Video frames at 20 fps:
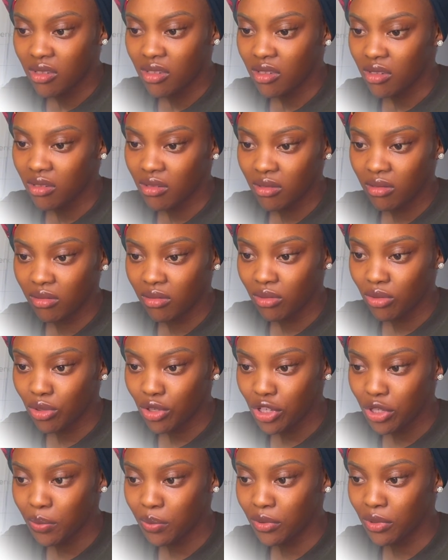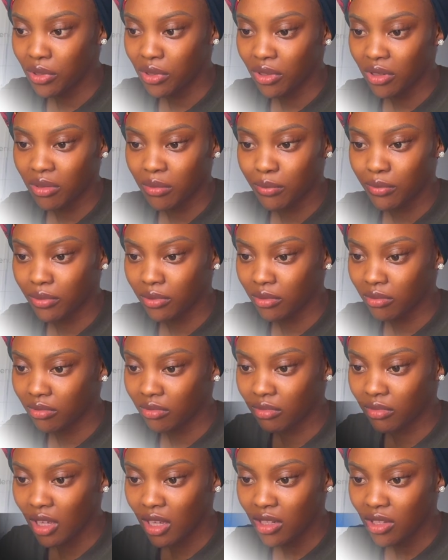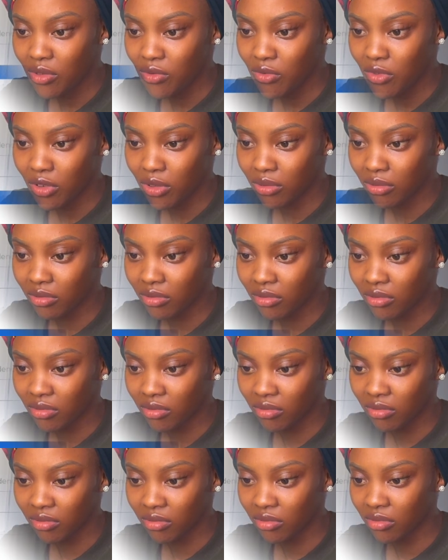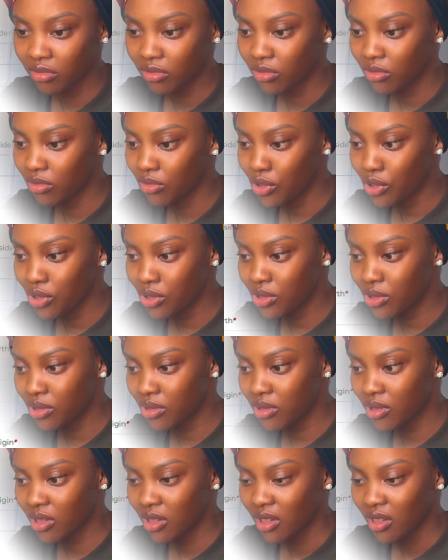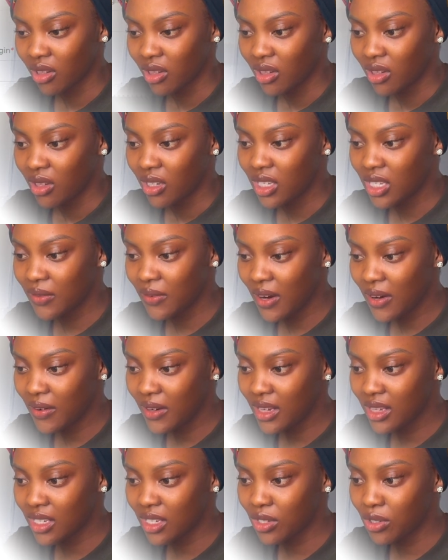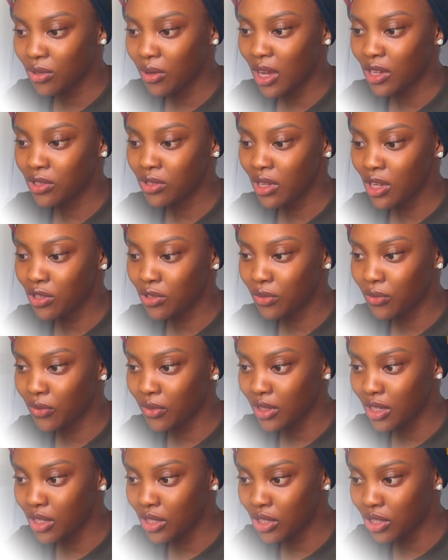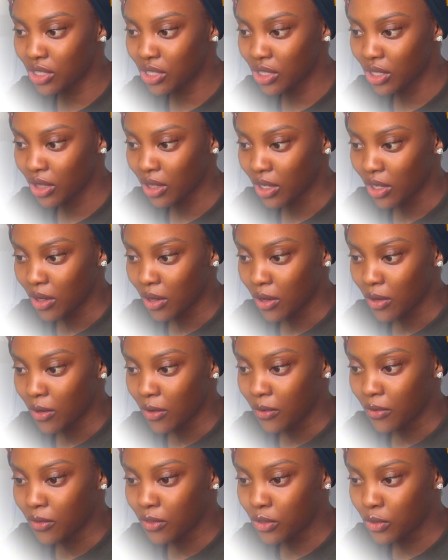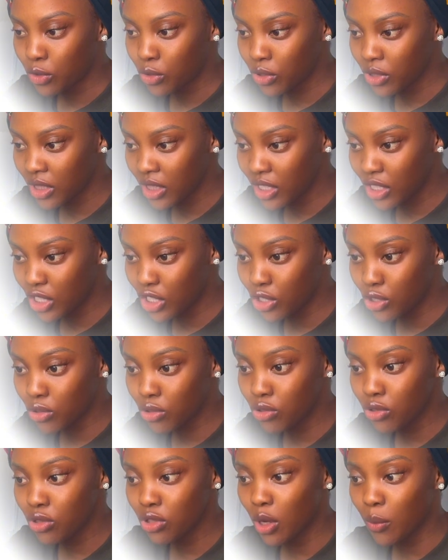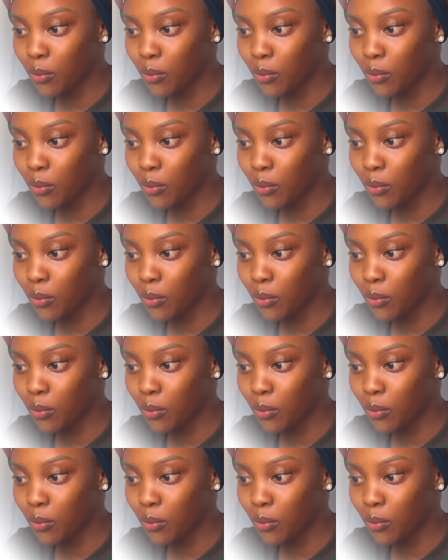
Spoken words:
See, just put your anyone. Just, it's very easy. So as soon as you finish choosing this, you choose your